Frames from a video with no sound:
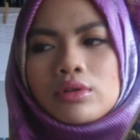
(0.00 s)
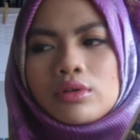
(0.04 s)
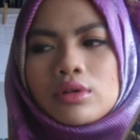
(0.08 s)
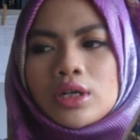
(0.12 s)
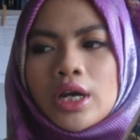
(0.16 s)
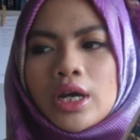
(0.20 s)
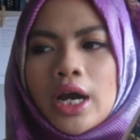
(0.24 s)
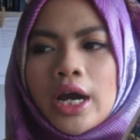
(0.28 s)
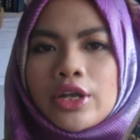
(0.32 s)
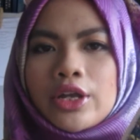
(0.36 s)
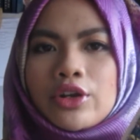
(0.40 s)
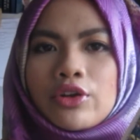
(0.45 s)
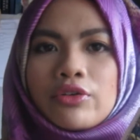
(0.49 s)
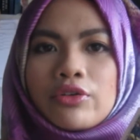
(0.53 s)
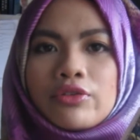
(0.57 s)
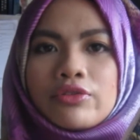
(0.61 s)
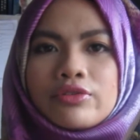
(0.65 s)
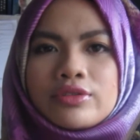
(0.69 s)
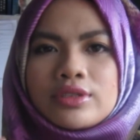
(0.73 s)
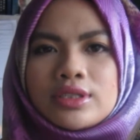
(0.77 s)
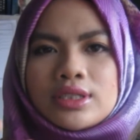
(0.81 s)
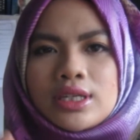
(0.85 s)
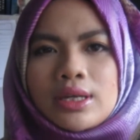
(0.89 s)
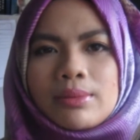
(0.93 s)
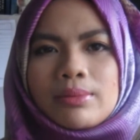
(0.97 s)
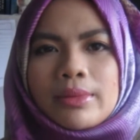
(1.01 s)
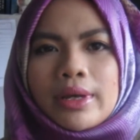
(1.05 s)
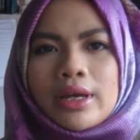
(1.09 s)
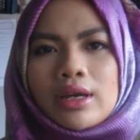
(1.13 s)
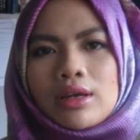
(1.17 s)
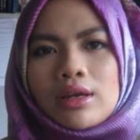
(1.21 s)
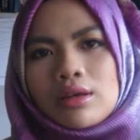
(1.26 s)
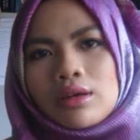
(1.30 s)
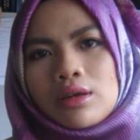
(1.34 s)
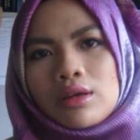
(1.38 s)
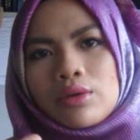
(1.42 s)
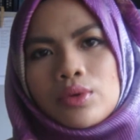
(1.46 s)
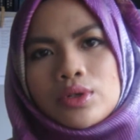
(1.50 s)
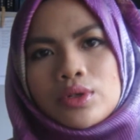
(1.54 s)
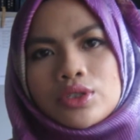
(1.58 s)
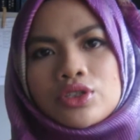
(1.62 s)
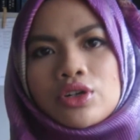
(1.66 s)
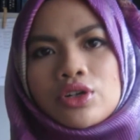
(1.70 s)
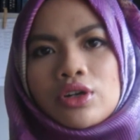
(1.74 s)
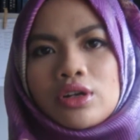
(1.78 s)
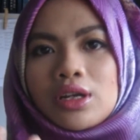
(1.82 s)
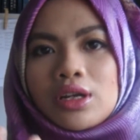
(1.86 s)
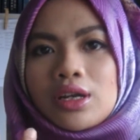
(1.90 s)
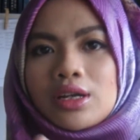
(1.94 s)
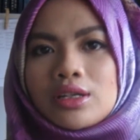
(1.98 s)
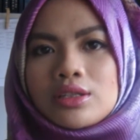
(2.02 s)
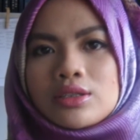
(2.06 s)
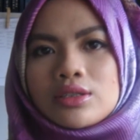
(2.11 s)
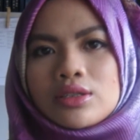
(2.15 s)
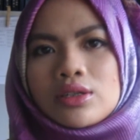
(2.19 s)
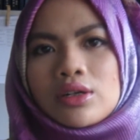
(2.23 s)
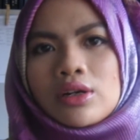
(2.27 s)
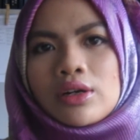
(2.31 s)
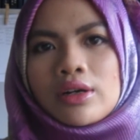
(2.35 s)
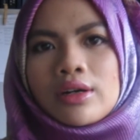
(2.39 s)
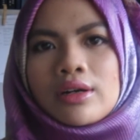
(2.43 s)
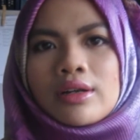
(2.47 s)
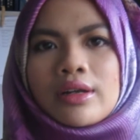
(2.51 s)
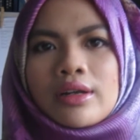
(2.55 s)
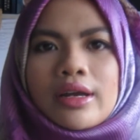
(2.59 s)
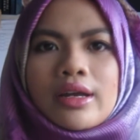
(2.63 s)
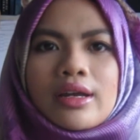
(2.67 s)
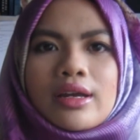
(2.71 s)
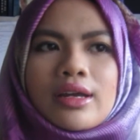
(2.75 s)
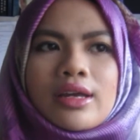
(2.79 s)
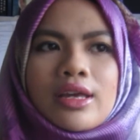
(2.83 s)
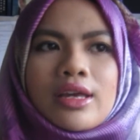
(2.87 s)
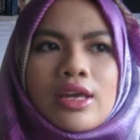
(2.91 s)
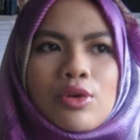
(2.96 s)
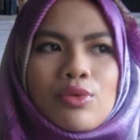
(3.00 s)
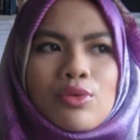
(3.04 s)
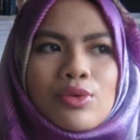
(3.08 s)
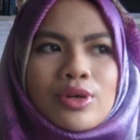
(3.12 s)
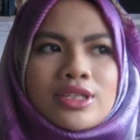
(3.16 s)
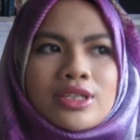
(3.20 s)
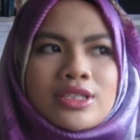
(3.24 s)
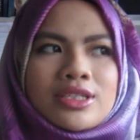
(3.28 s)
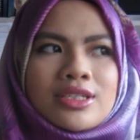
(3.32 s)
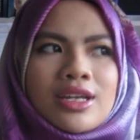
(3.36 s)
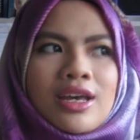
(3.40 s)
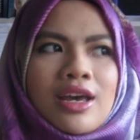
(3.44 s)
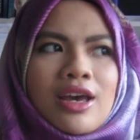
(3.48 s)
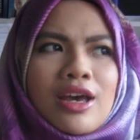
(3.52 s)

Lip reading: kind of seemed like he was turning into her, like he was